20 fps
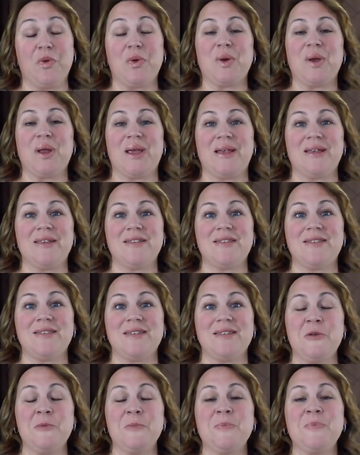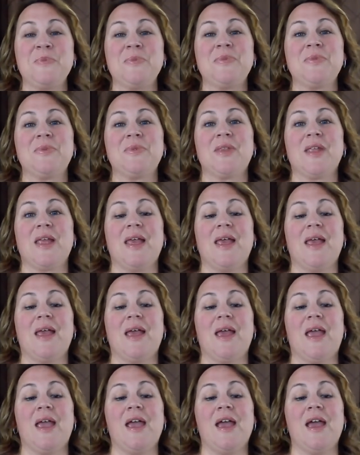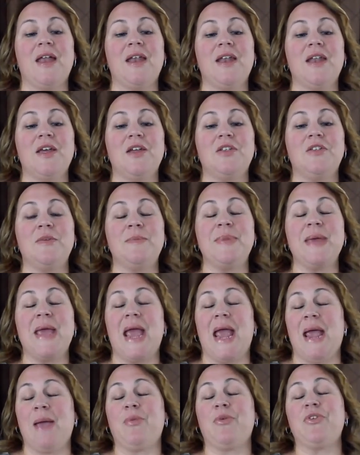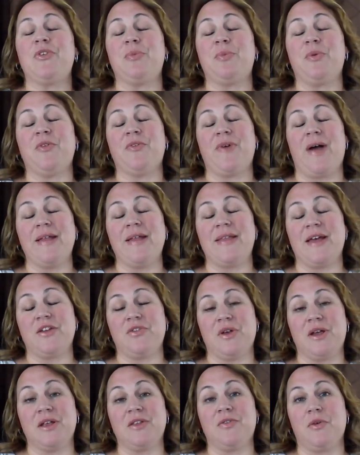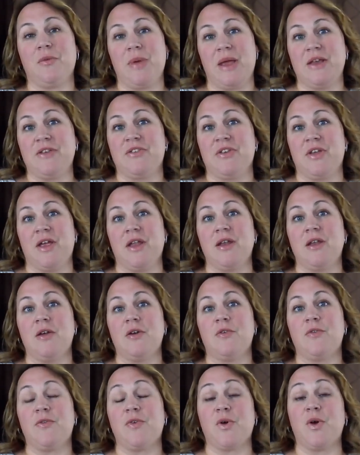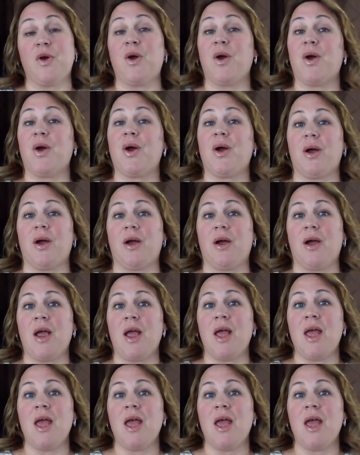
40s. And to be able to provide that transformation for her.